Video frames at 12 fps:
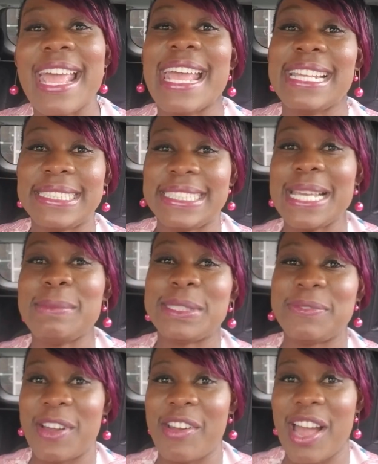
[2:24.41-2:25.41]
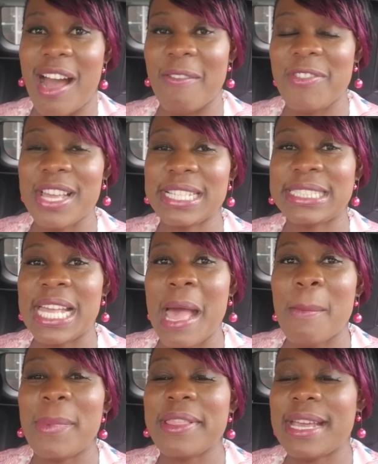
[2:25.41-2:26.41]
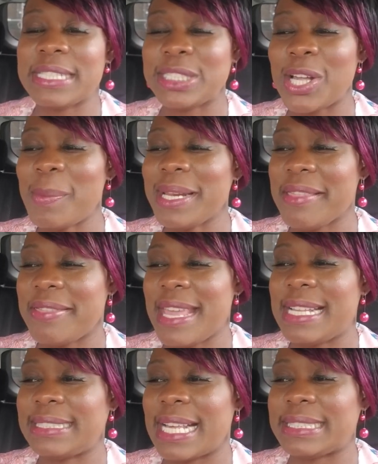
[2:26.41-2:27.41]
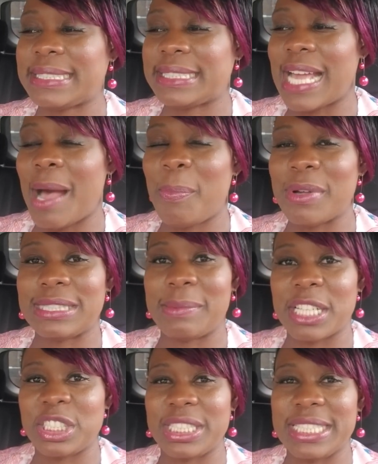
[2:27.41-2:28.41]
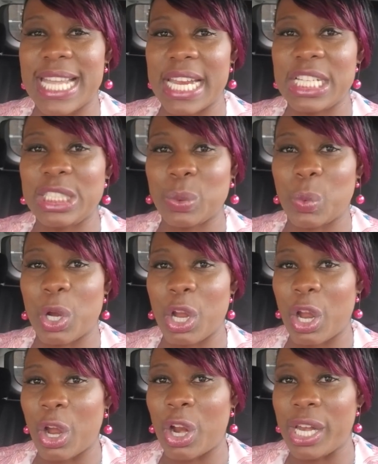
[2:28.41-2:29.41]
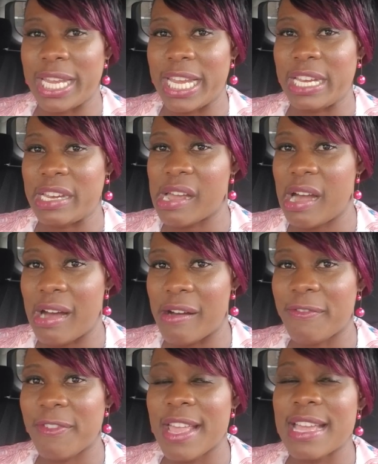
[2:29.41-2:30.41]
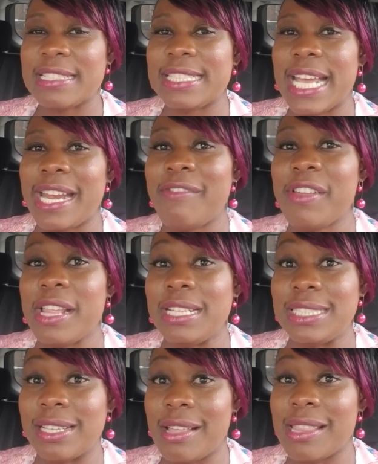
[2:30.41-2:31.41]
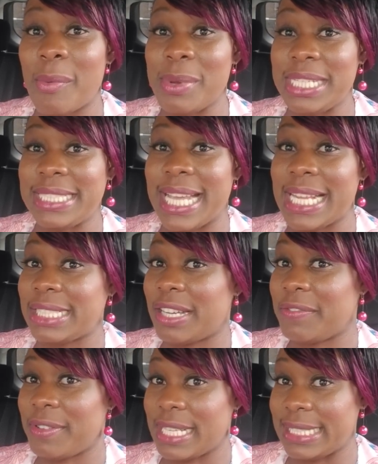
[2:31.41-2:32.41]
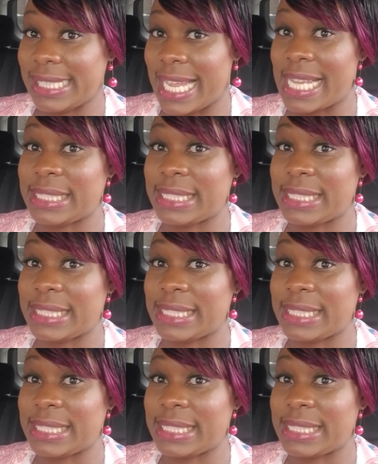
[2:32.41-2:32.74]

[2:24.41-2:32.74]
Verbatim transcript: It seems very obvious, but there are so many things that stop us from actually getting to work early enough to get everything done that we need to get done for the day.